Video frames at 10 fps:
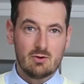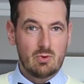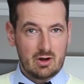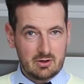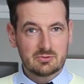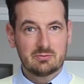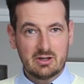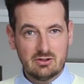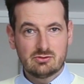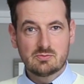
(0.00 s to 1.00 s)
Welcome to
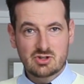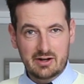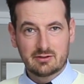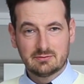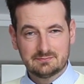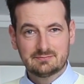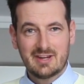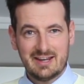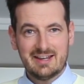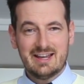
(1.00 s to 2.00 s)
my YouTube channel.
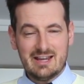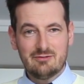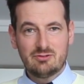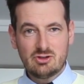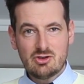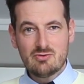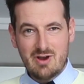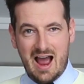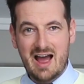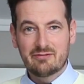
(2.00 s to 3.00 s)
If
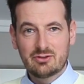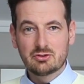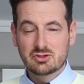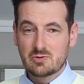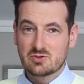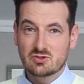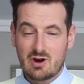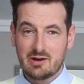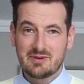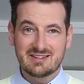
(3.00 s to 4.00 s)
you have not
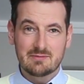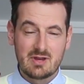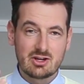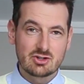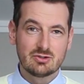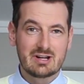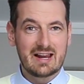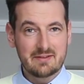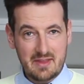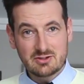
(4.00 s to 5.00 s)
subscribed yet, make sure you
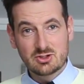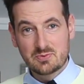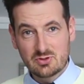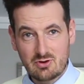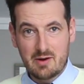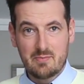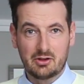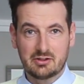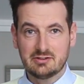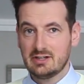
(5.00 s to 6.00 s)
click that subscribe
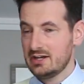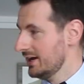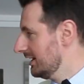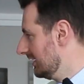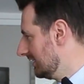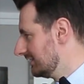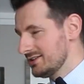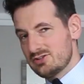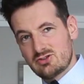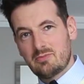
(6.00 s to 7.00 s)
button.
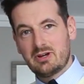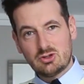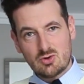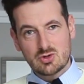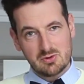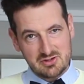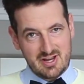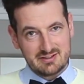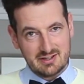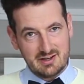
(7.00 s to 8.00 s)
This is not my usual
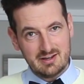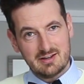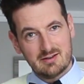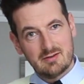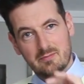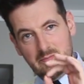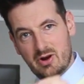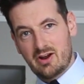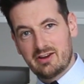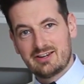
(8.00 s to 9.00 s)
setting,
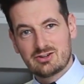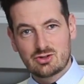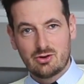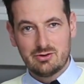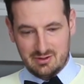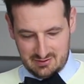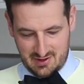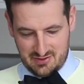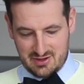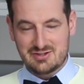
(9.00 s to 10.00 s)
but I can assure you
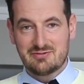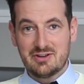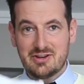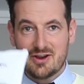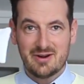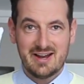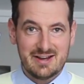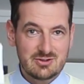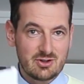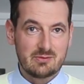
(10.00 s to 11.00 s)
that this video
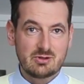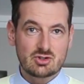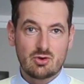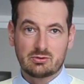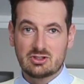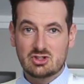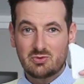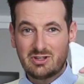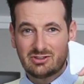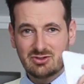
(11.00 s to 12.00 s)
is going to be short and
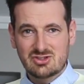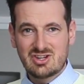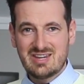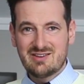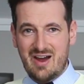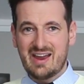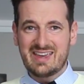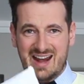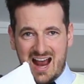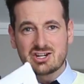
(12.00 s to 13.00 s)
sweet to see if I
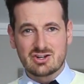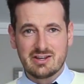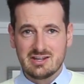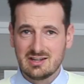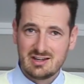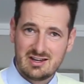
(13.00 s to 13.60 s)
can actually